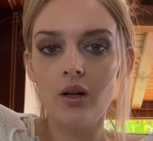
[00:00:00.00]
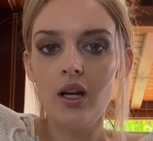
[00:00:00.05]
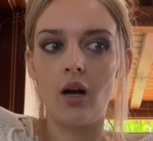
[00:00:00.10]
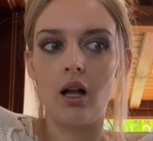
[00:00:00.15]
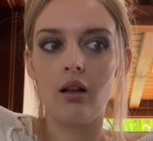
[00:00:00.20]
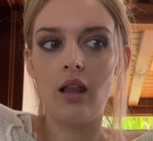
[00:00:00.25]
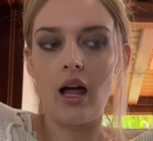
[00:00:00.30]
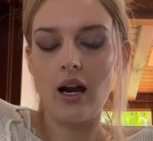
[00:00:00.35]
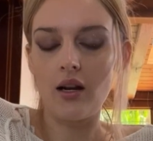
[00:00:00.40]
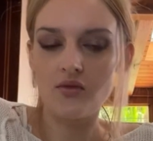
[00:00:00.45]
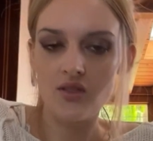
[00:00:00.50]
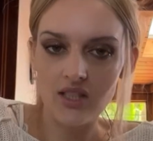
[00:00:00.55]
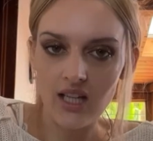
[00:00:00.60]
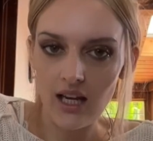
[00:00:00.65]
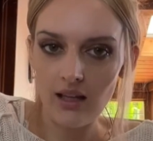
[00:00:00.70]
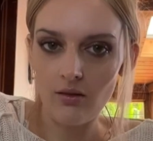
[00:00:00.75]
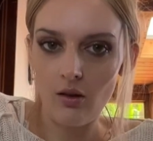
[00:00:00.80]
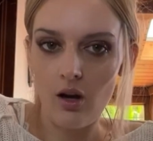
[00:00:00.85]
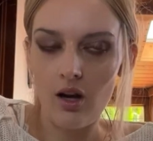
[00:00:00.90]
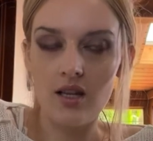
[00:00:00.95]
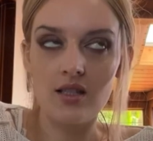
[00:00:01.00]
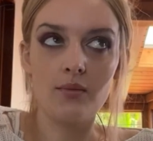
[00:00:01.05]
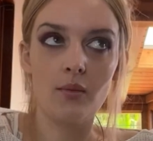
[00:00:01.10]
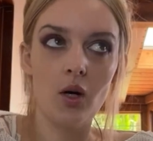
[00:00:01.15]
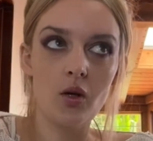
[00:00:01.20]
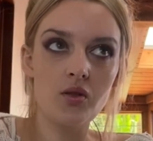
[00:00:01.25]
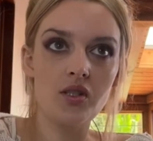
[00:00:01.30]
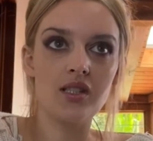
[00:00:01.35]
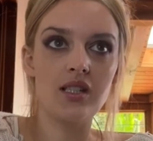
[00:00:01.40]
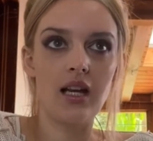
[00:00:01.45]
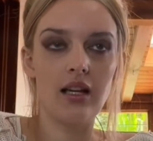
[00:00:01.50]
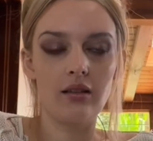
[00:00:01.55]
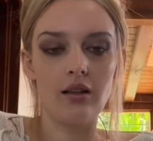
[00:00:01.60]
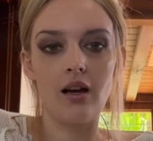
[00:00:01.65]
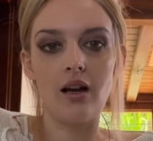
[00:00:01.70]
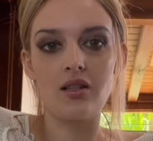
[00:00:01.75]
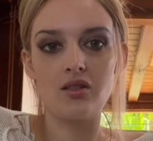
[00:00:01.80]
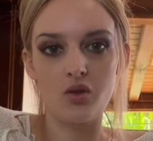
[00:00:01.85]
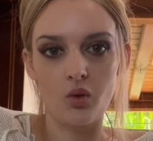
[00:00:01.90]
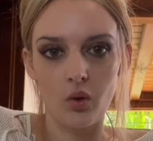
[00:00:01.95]
A lot of state laws, most state
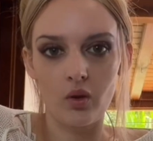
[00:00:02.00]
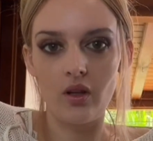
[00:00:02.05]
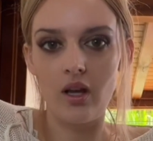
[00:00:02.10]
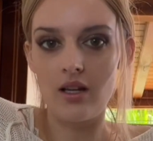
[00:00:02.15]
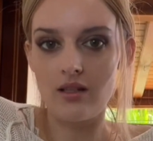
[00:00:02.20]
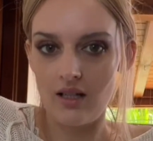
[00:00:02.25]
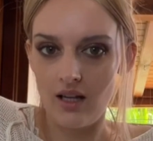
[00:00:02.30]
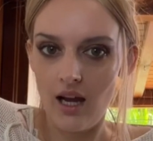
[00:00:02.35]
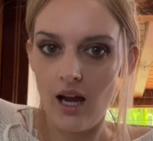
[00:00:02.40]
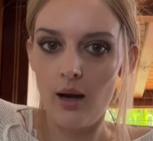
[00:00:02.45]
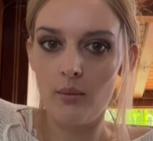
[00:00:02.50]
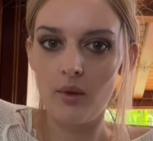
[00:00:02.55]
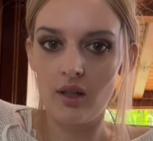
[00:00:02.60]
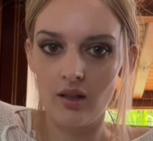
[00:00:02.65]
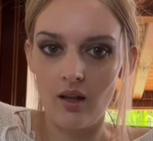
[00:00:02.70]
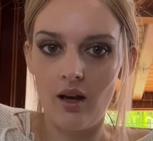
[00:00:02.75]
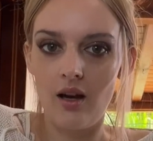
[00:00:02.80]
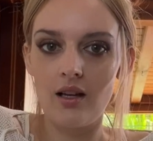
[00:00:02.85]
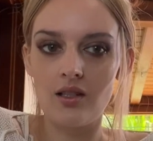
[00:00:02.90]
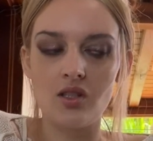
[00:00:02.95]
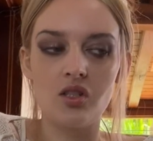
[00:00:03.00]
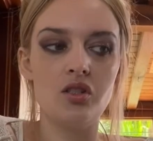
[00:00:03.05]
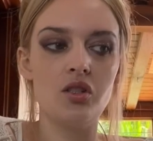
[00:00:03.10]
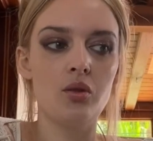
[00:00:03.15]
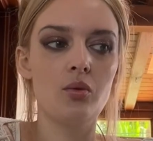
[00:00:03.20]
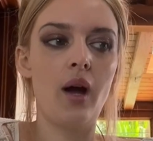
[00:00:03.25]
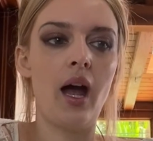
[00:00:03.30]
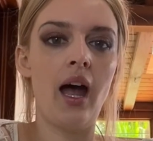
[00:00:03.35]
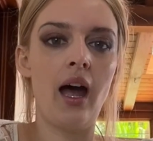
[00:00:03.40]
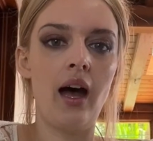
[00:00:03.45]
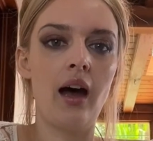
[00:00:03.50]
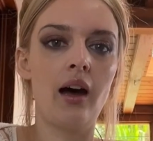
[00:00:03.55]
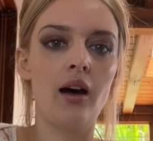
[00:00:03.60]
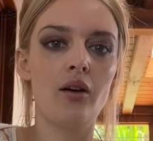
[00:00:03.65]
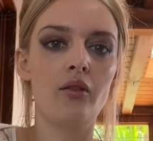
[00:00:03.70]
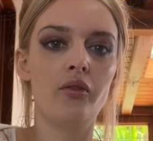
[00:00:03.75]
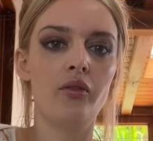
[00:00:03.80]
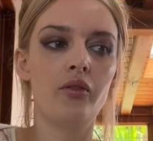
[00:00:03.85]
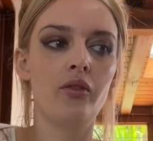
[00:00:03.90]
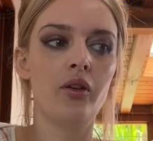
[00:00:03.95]
laws, tort laws, and common laws do
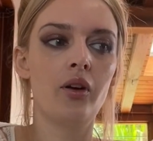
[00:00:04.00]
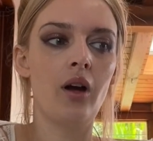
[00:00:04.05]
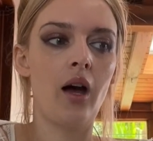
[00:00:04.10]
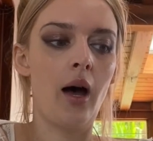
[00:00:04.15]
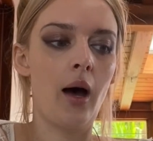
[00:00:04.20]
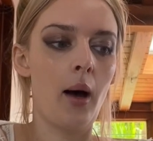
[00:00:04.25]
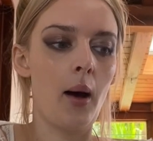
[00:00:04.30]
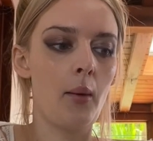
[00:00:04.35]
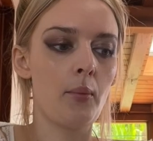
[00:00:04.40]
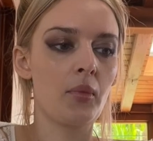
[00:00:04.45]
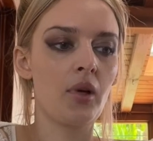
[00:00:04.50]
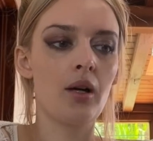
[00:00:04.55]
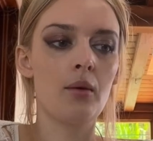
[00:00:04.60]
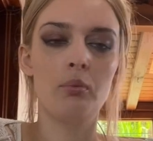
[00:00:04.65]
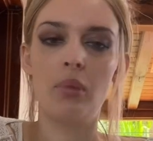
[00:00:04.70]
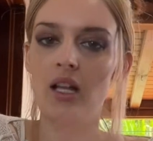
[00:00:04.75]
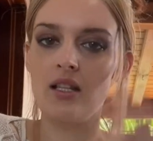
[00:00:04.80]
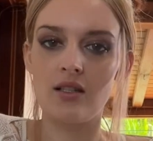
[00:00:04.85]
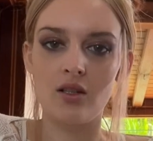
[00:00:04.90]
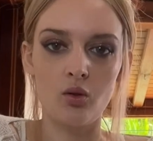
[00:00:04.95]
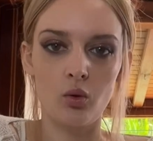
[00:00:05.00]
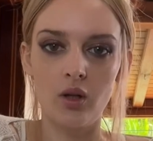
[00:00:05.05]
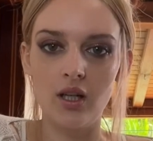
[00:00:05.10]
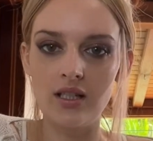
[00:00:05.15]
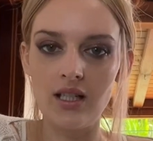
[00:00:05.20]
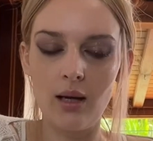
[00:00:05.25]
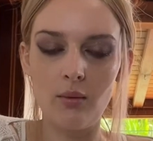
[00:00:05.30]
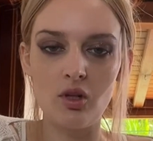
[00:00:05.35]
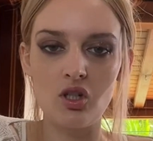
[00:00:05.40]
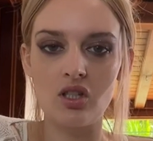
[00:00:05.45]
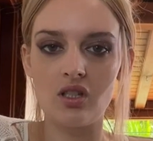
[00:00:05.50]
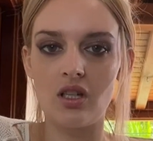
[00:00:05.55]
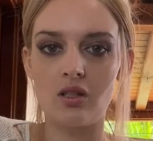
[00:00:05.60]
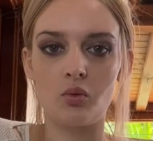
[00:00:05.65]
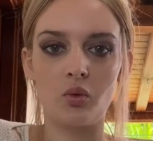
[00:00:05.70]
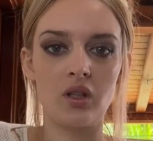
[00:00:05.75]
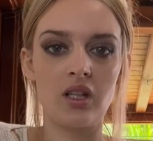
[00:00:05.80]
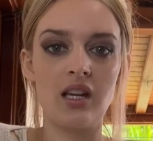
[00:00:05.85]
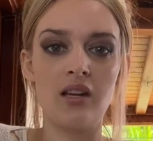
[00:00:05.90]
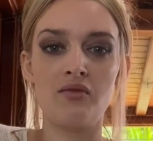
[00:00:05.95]
have compensatory damages as
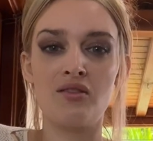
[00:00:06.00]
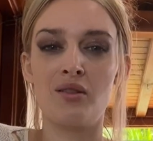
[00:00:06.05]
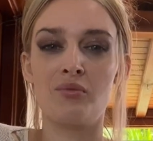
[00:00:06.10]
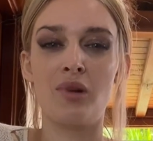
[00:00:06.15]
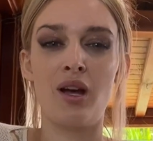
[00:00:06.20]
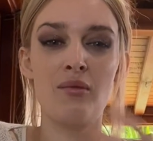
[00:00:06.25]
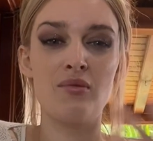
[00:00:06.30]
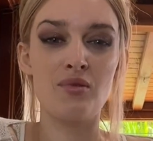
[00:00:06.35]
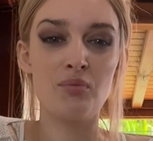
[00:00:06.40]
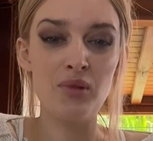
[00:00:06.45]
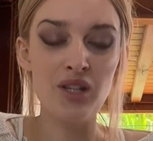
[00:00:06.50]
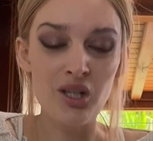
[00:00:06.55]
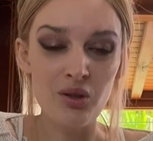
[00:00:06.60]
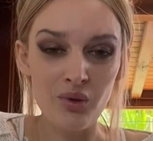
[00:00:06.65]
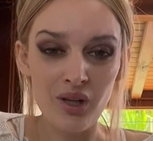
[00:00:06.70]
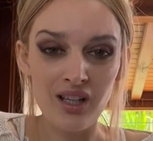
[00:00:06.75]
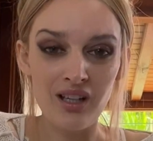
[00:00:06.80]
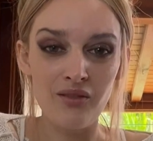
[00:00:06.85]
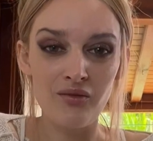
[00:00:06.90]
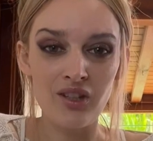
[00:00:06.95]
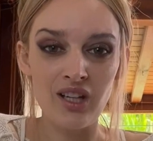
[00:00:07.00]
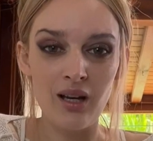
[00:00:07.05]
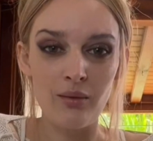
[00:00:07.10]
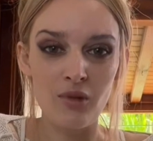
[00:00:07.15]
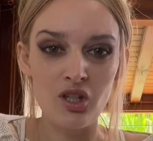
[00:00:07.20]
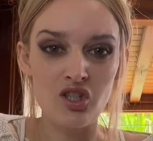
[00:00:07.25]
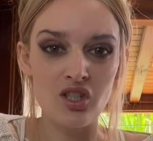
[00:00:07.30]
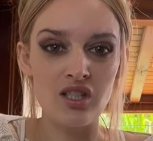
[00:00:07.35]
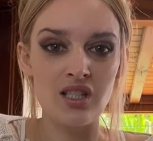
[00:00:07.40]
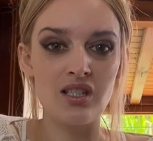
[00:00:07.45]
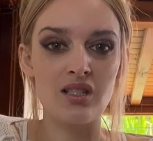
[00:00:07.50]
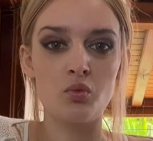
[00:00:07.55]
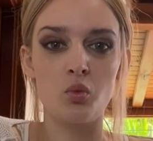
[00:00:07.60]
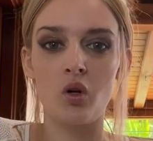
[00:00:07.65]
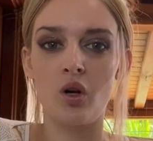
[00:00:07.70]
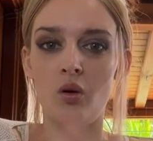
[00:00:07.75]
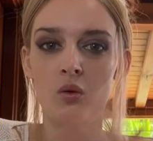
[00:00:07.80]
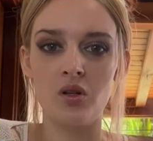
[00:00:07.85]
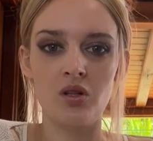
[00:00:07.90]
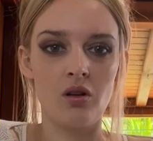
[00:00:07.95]
relief, sometimes punitive damages. We'll
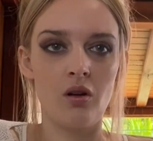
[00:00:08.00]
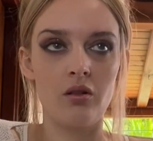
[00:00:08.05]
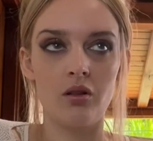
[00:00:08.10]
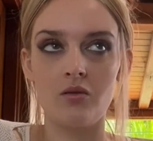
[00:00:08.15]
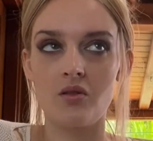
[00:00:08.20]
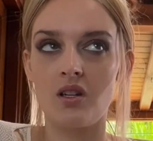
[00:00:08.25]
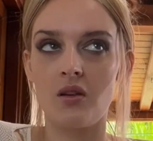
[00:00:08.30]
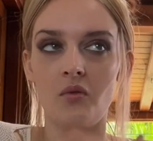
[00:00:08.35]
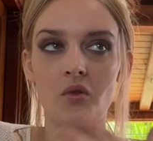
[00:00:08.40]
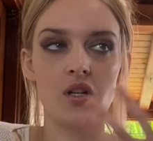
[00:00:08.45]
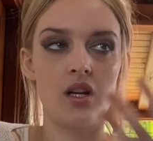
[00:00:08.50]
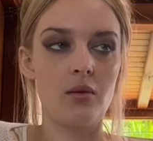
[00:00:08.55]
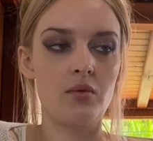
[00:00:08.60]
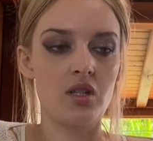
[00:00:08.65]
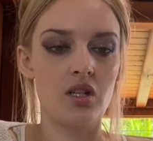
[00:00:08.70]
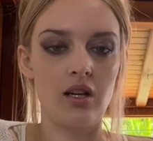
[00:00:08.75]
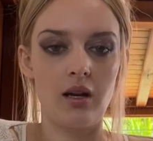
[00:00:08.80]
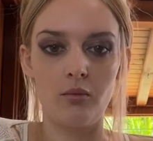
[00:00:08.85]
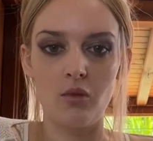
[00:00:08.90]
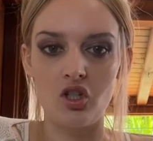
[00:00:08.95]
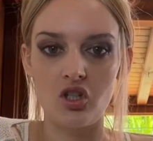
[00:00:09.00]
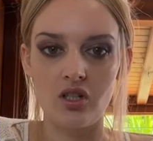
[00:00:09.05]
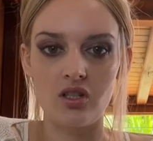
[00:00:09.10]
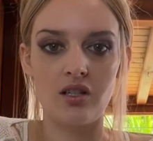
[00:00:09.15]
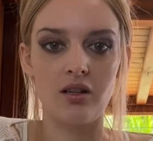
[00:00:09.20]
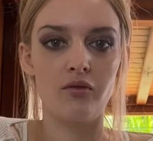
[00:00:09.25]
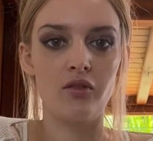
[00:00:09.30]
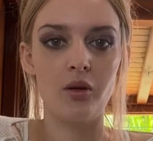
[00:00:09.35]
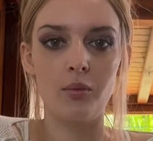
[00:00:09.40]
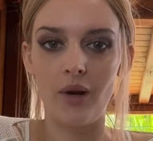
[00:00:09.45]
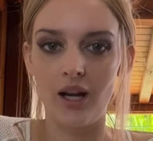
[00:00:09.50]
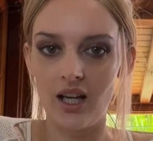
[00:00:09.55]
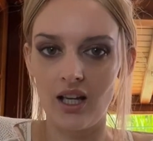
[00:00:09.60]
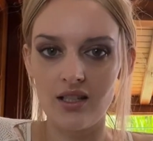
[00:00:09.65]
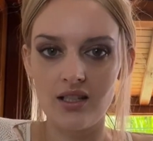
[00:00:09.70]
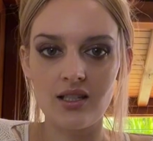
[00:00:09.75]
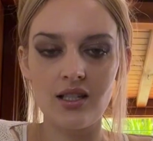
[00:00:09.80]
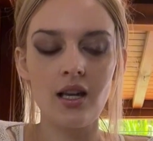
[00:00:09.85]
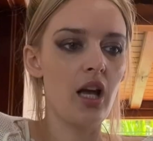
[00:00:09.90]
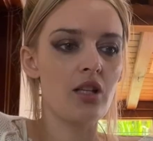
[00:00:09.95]
go into all those different types of damages in a few
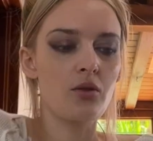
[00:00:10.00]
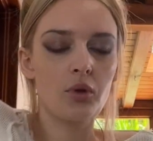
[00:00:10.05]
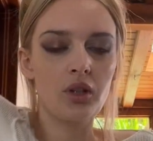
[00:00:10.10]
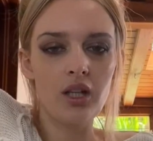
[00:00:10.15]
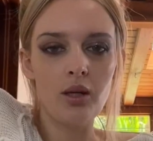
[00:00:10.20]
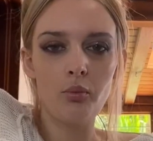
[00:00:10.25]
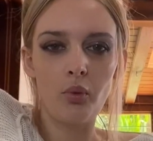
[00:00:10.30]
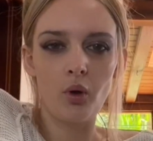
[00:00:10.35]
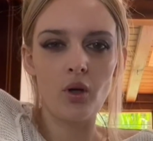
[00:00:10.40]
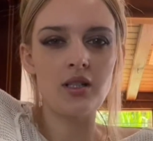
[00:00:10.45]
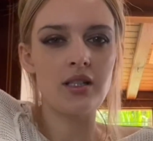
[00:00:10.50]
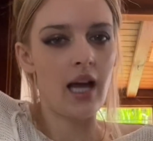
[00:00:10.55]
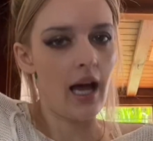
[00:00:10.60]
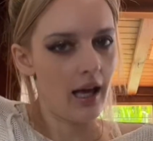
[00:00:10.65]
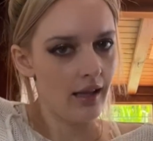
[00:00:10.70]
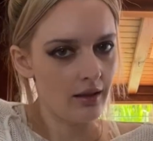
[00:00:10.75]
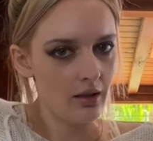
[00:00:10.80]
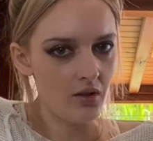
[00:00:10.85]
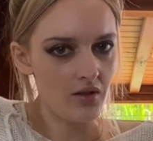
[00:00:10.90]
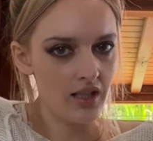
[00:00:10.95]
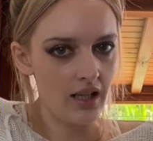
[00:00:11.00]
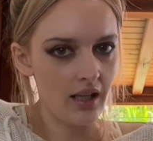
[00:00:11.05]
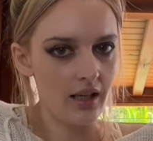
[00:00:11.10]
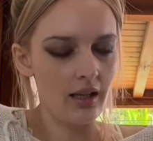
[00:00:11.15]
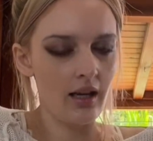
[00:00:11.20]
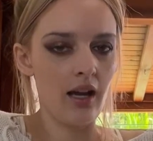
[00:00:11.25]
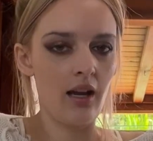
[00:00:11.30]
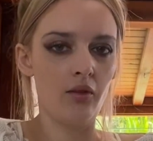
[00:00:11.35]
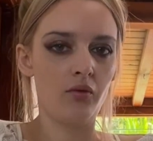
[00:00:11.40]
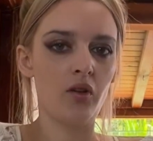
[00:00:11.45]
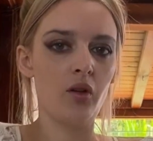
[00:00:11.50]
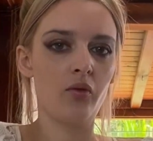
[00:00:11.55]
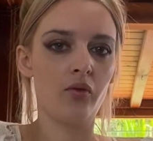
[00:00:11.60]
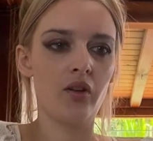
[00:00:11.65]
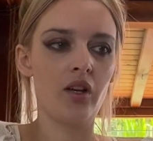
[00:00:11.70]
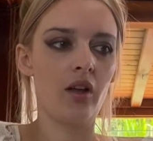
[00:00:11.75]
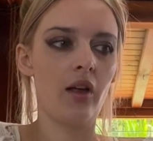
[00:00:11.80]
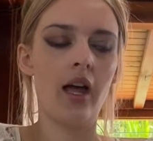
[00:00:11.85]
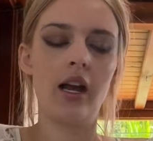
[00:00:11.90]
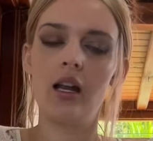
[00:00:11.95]
minutes. It's really important to add those in if you
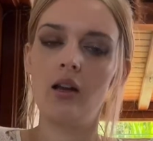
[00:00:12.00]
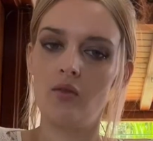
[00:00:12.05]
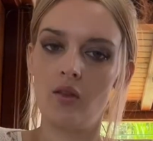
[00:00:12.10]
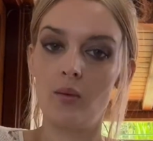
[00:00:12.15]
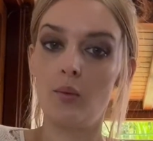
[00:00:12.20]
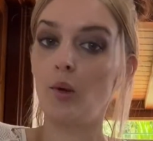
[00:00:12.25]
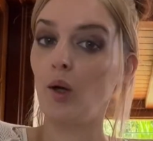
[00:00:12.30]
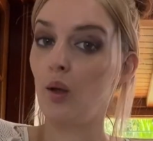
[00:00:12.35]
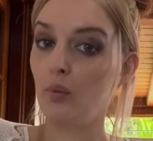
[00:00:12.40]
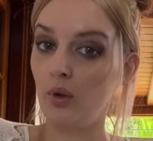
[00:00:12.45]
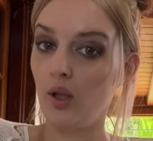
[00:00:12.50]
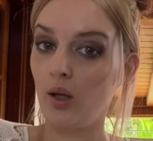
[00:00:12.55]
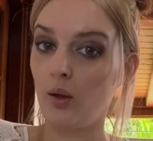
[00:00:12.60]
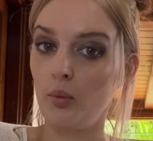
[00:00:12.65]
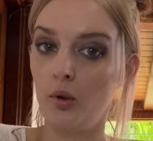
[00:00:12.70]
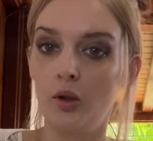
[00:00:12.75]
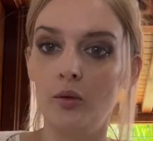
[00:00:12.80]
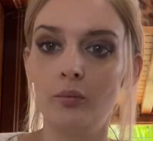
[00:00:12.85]
feel any of them are applicable.